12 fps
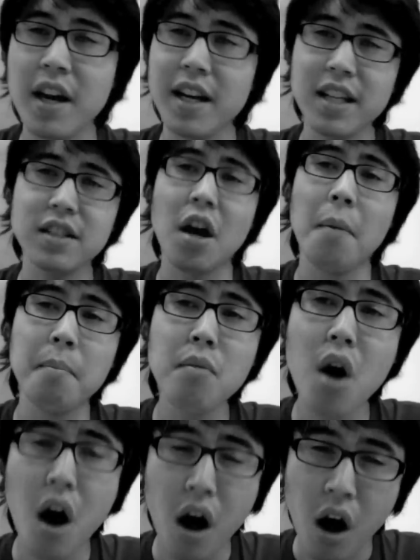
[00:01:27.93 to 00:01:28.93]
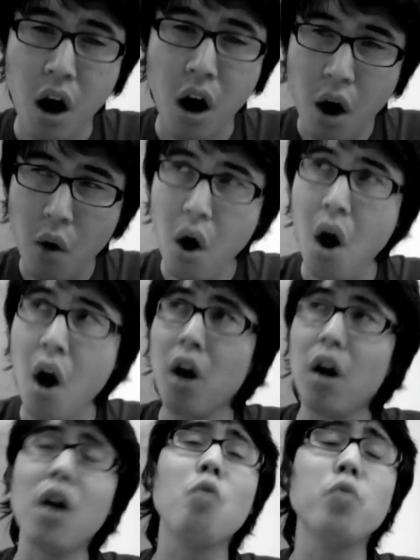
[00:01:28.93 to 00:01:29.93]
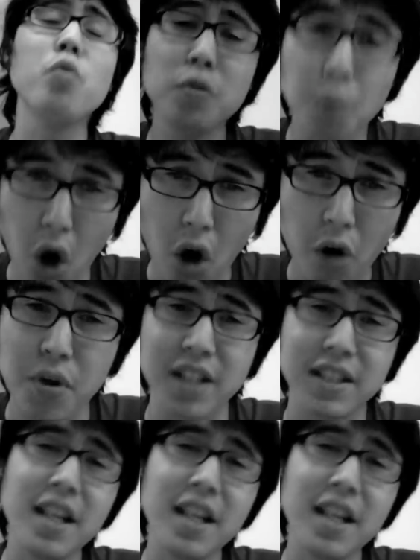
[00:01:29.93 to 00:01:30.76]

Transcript: is ma uh, uh, woodblock prints.